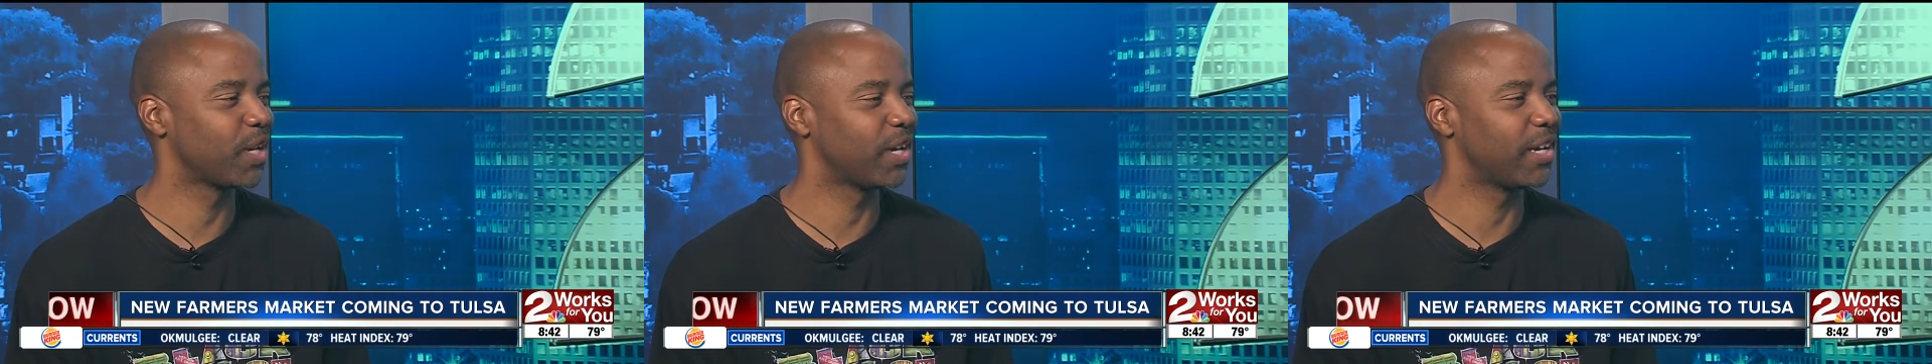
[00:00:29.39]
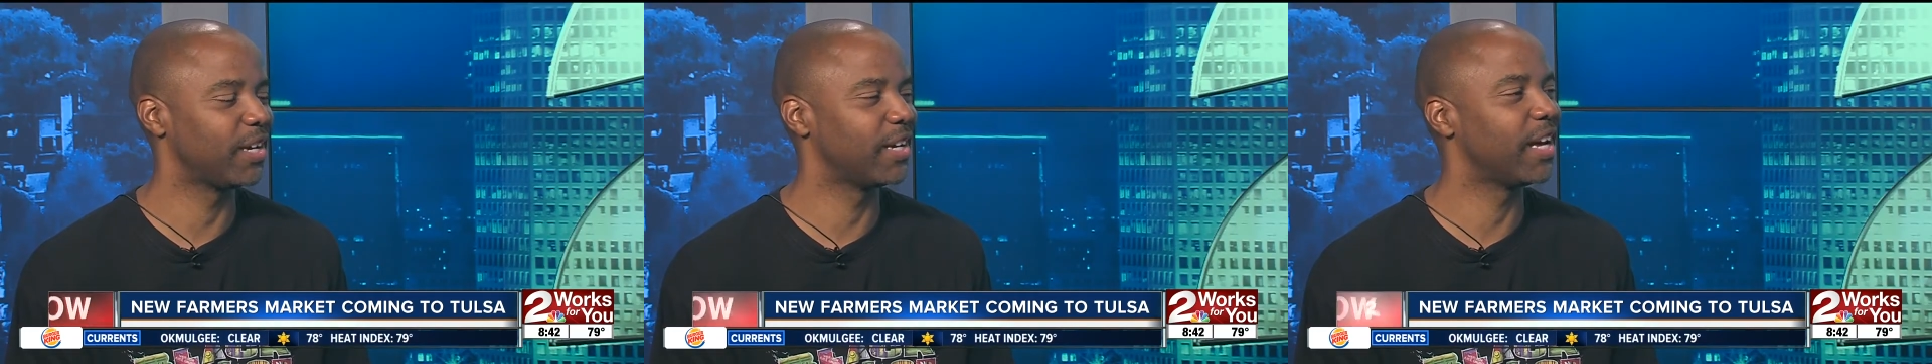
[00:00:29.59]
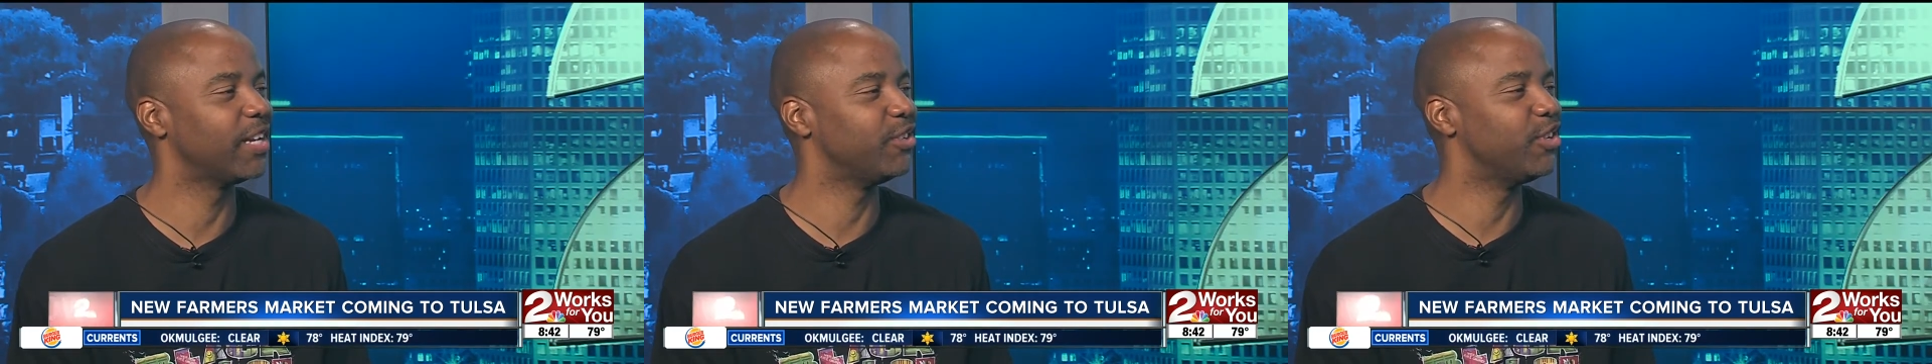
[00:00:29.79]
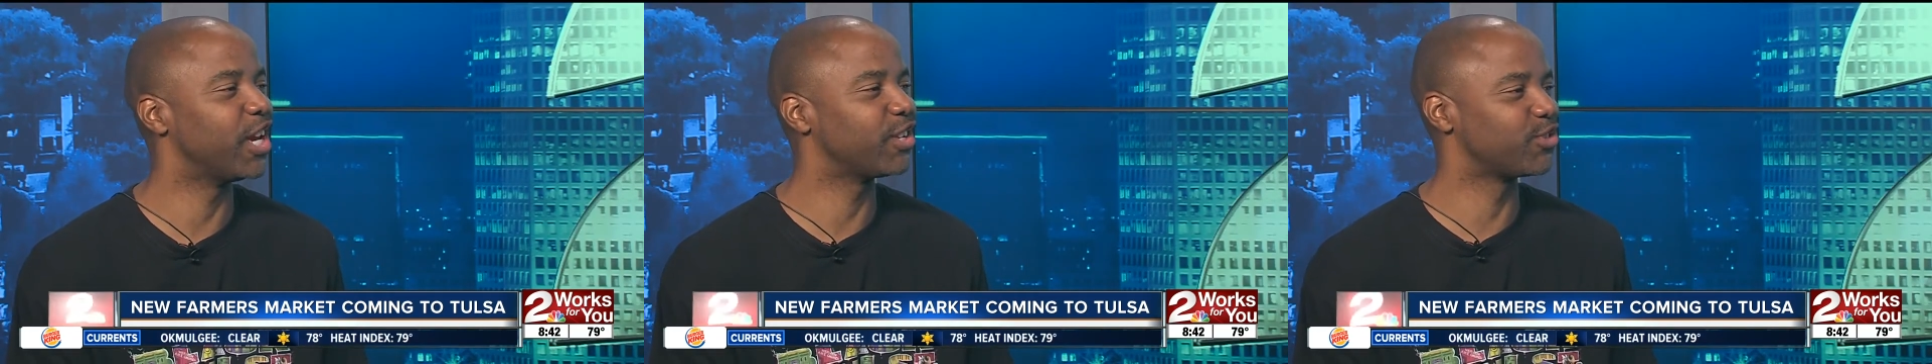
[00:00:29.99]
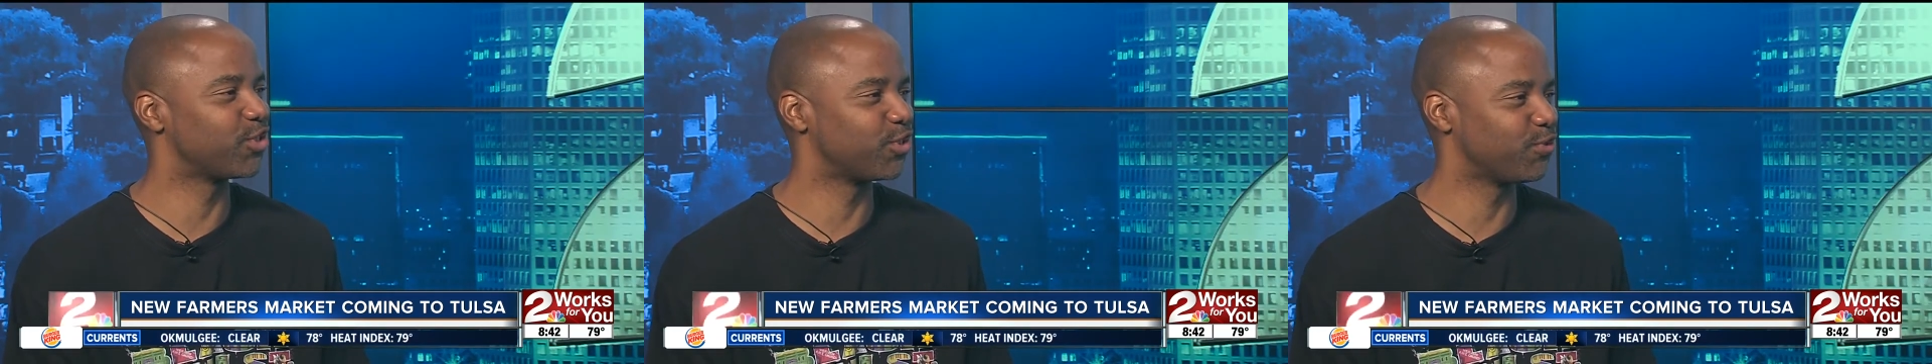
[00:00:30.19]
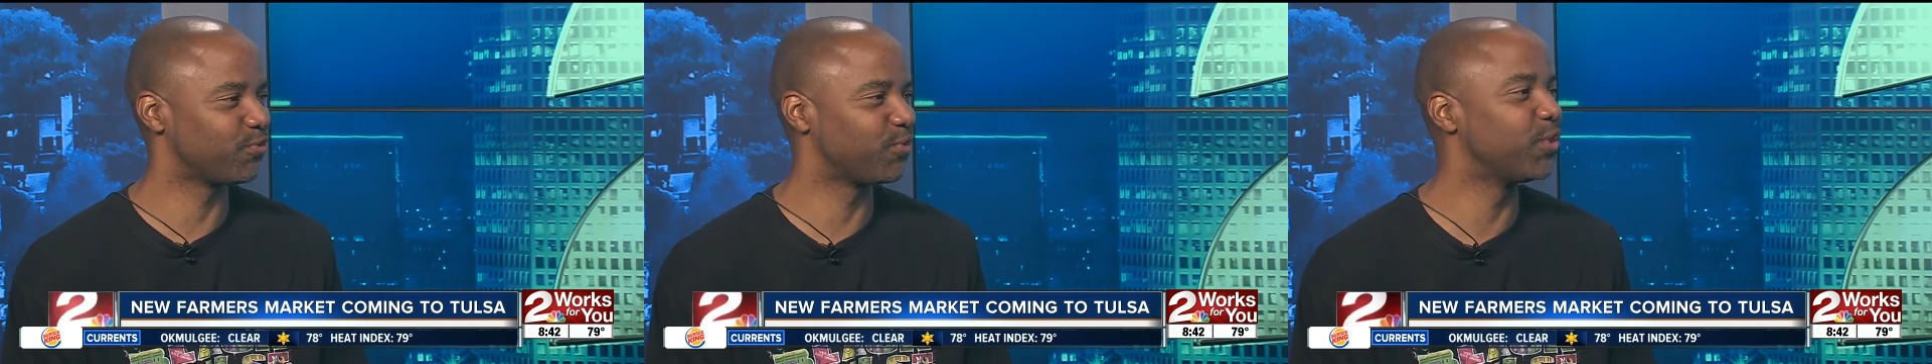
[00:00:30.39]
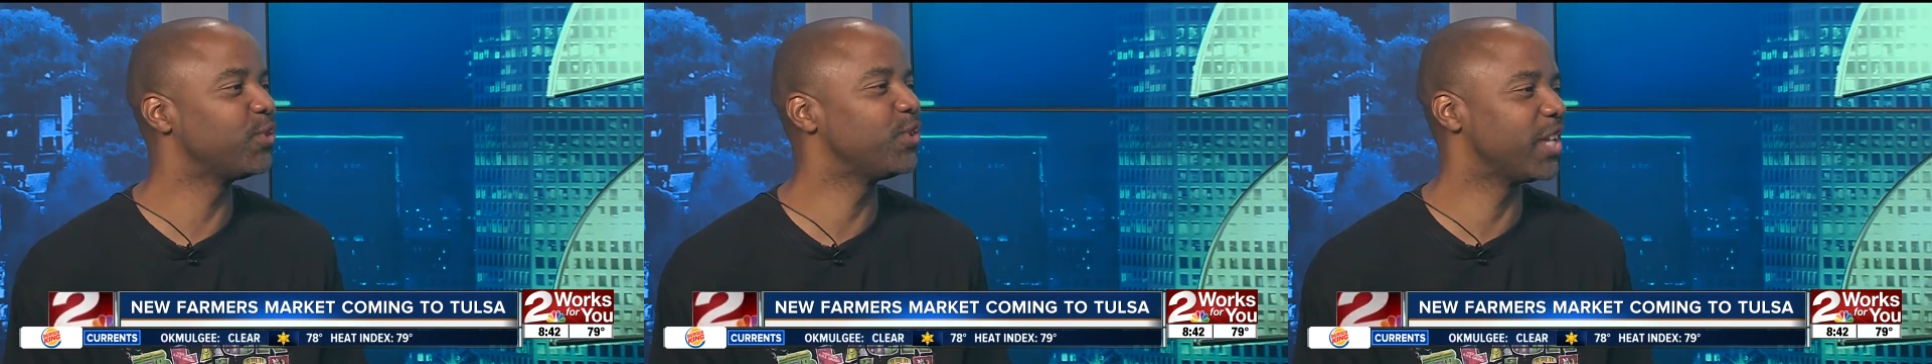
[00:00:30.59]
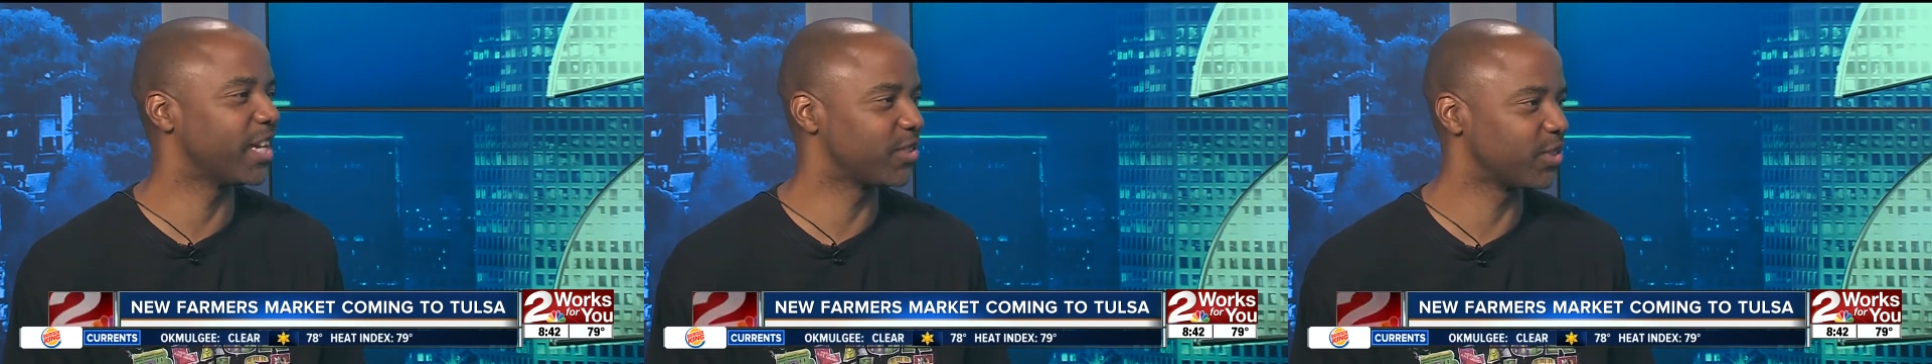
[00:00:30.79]
uh, a desert,
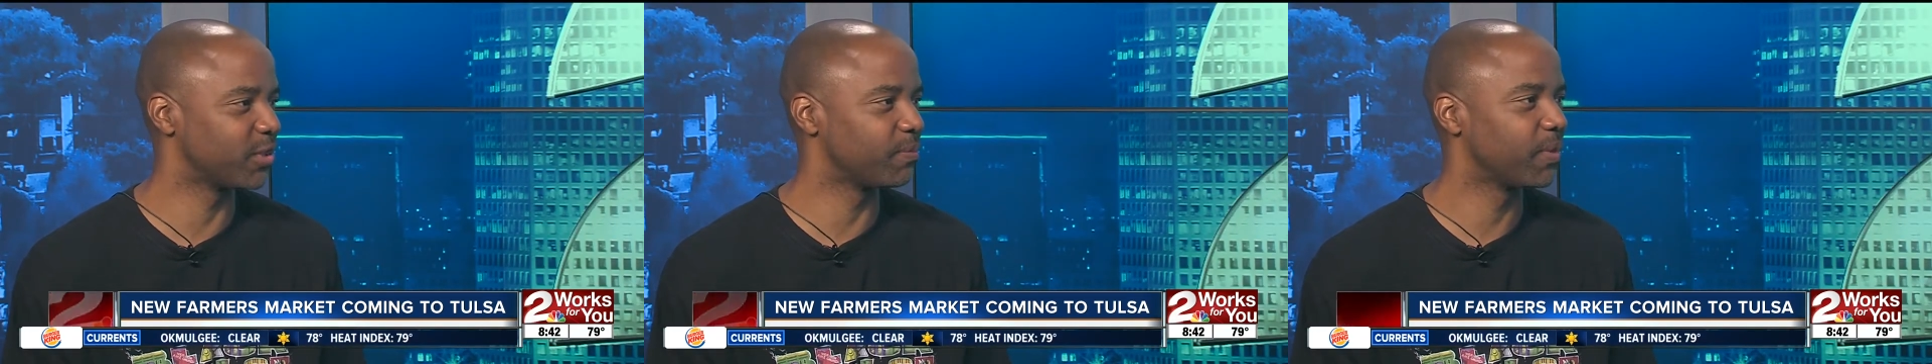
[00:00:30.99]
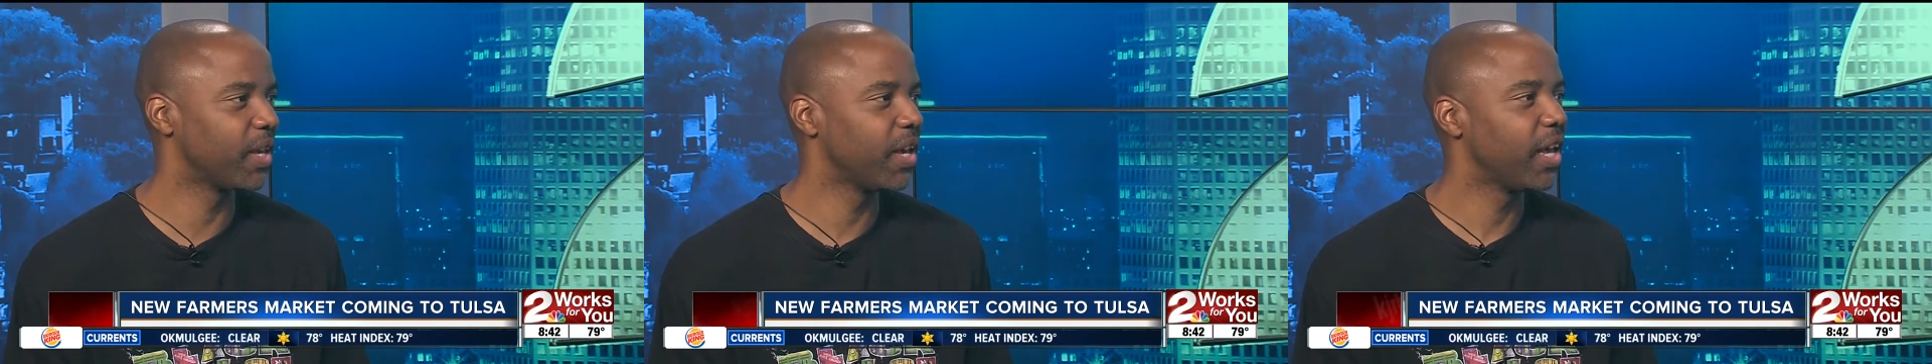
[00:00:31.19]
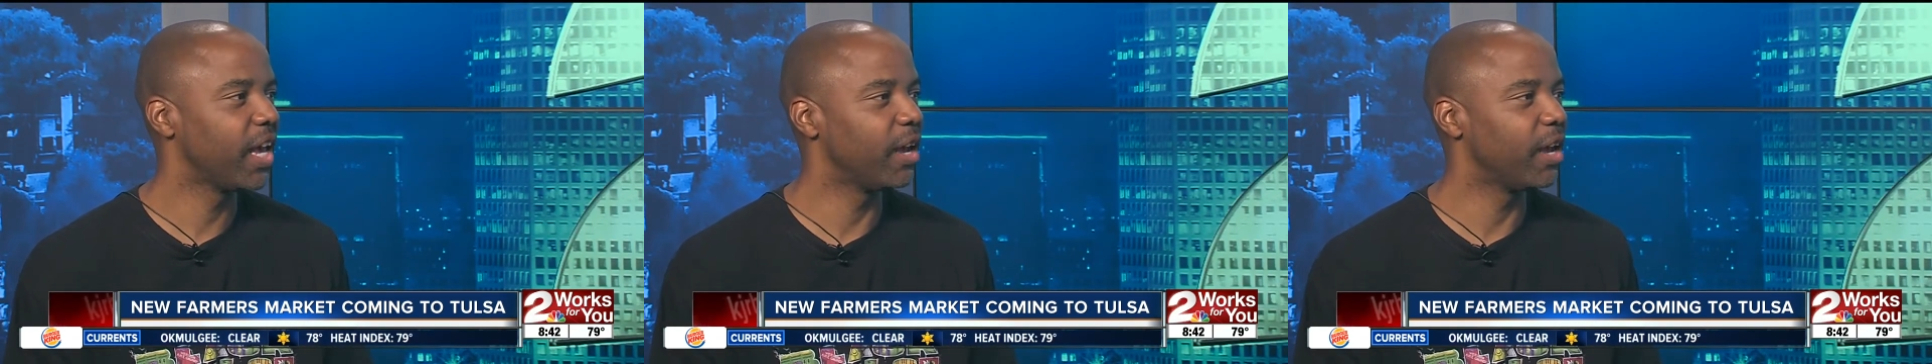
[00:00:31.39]
food desert. Mm -hmm.